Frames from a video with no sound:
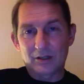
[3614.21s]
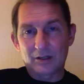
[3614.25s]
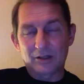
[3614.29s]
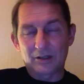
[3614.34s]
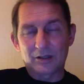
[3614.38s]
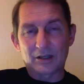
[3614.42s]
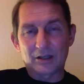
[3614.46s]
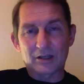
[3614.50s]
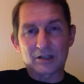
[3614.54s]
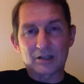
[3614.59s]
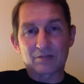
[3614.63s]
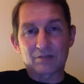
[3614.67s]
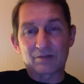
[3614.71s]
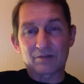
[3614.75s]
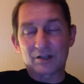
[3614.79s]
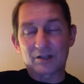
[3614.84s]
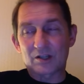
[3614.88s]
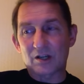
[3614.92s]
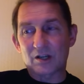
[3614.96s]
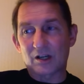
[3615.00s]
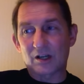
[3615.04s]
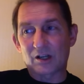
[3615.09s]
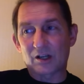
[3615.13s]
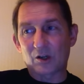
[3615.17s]
Yes, the
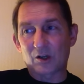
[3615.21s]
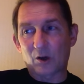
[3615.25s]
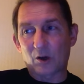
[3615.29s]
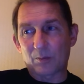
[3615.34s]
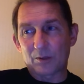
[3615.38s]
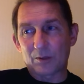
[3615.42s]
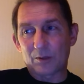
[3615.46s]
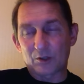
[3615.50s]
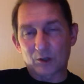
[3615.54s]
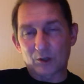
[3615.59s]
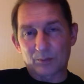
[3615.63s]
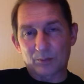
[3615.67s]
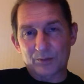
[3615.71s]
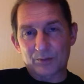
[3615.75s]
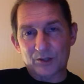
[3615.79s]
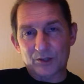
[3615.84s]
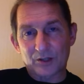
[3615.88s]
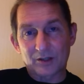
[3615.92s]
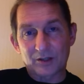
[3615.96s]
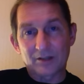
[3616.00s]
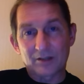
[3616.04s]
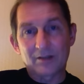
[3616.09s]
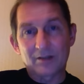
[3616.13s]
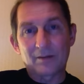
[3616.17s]
retired copper
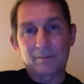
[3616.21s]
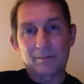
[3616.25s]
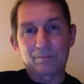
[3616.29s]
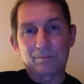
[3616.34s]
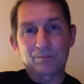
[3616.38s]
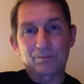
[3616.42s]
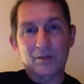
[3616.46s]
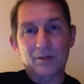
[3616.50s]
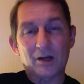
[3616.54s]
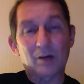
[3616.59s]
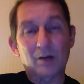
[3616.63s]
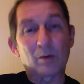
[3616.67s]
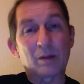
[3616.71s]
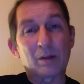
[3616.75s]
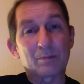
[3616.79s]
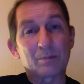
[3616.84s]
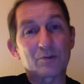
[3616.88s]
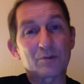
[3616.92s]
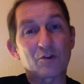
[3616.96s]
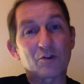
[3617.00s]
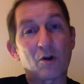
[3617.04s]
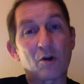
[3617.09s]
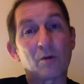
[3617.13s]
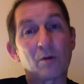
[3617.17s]
jobs. Highway
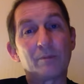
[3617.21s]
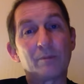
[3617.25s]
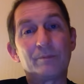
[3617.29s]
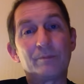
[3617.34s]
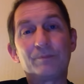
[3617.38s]
patrol.